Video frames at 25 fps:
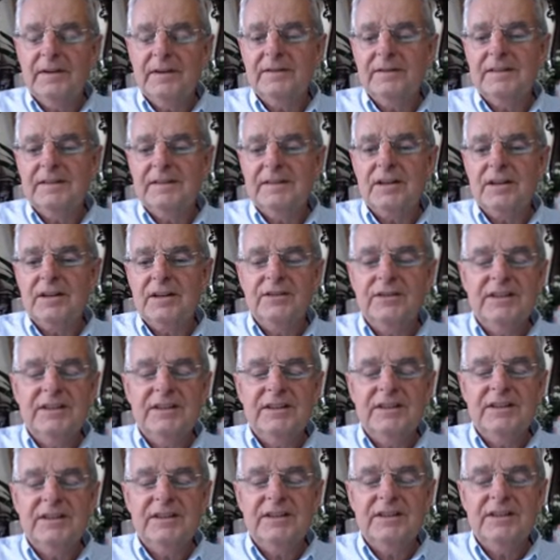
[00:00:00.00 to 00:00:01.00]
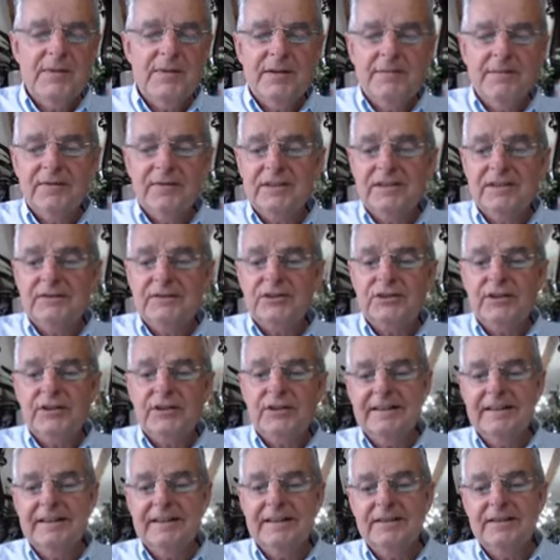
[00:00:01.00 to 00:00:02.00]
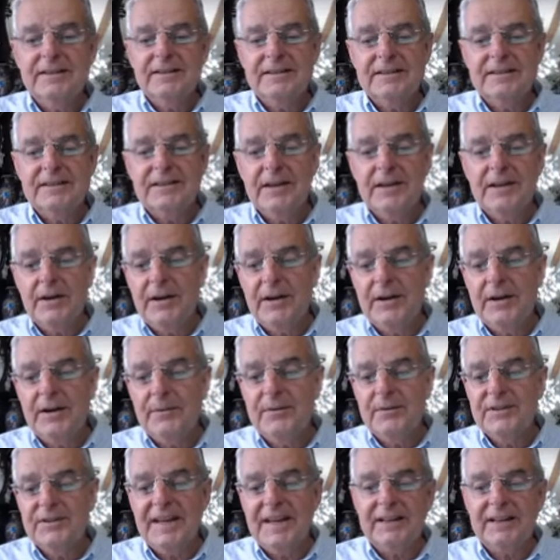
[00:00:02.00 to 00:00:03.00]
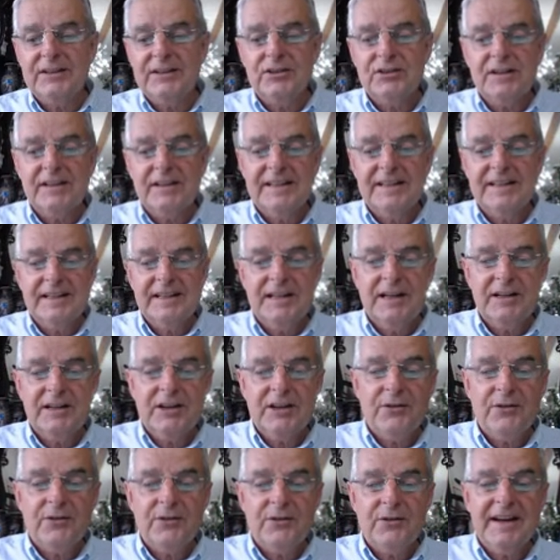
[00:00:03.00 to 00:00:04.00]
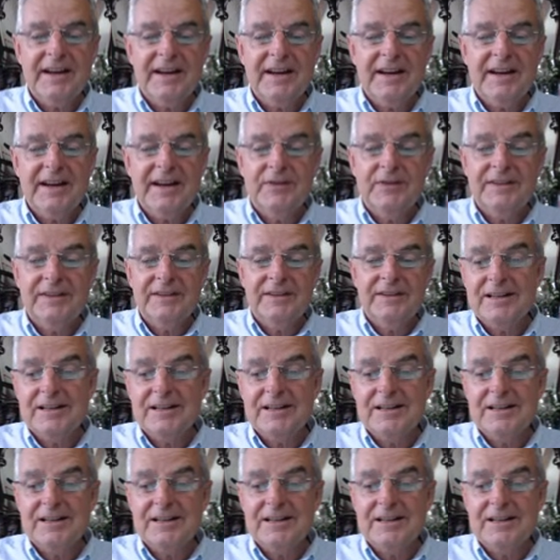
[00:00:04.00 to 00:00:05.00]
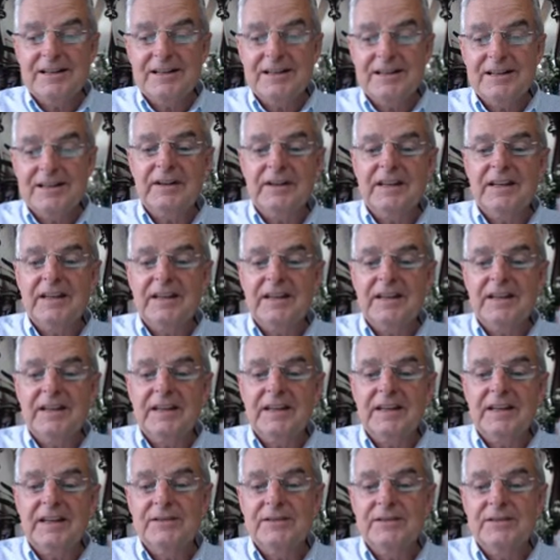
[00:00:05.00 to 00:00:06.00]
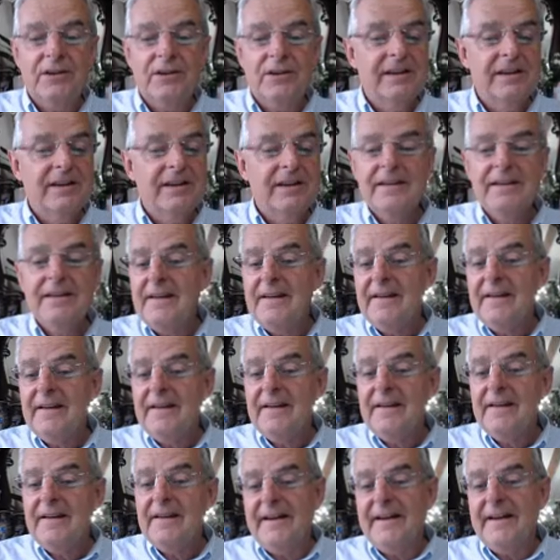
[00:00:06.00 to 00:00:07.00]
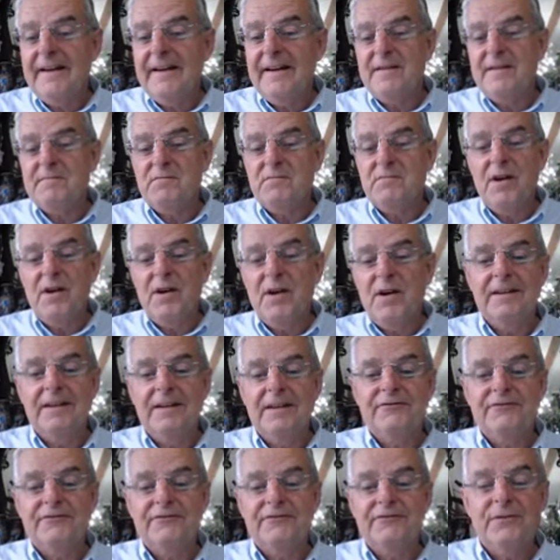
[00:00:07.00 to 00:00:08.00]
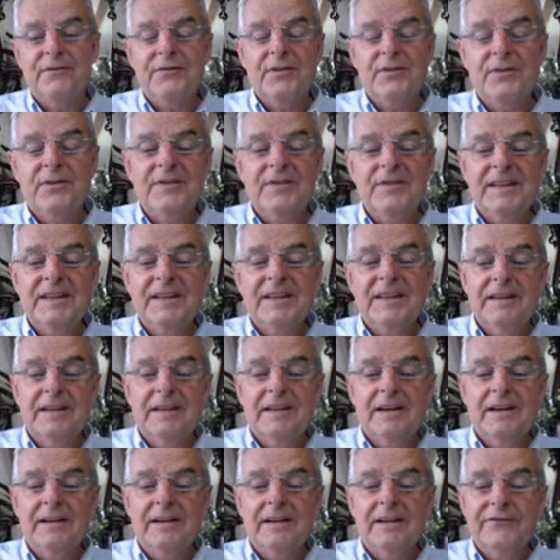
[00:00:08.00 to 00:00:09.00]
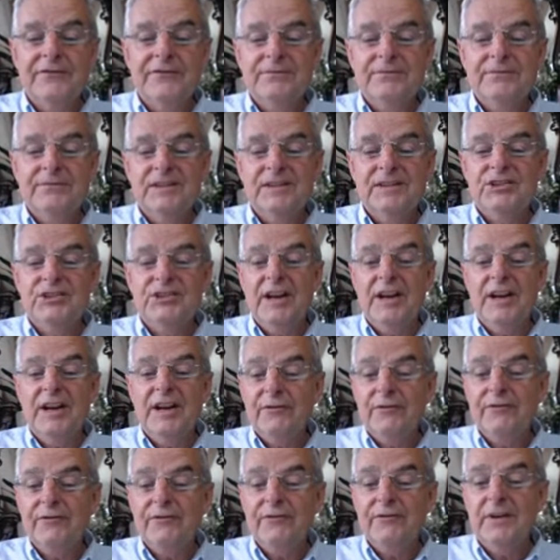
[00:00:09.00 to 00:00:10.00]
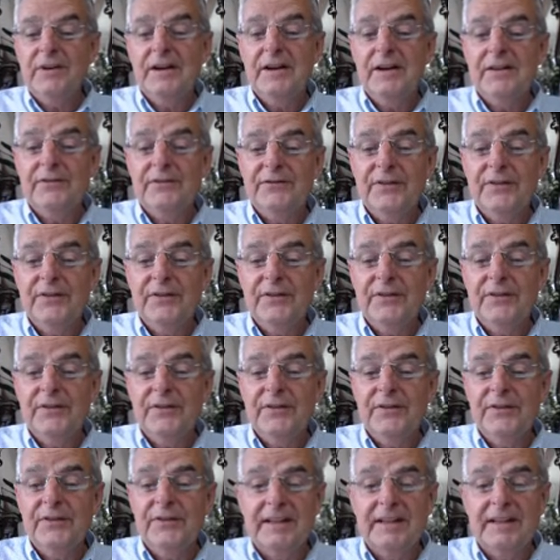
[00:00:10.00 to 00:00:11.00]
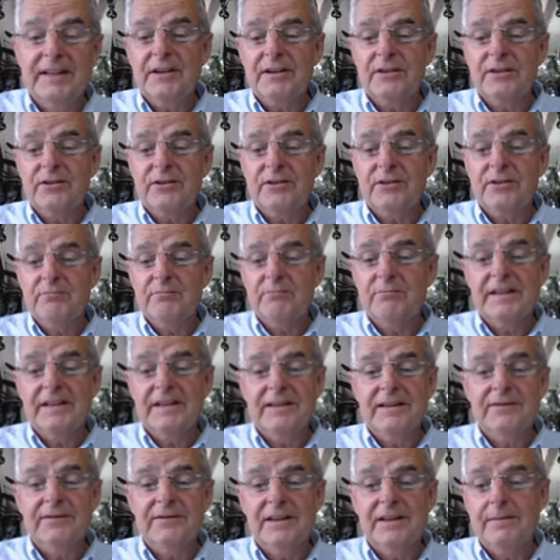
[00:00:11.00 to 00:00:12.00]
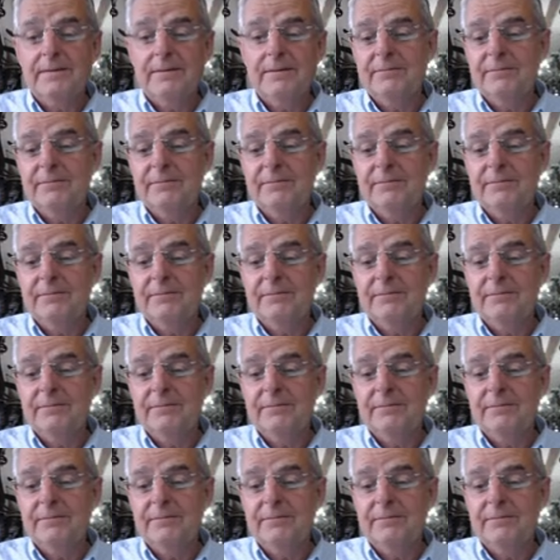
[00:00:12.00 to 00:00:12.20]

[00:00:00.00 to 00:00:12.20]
So the commitment of traders was actually correct with its long on the Canadian dollar. From the general fundamentals, I couldn't believe it.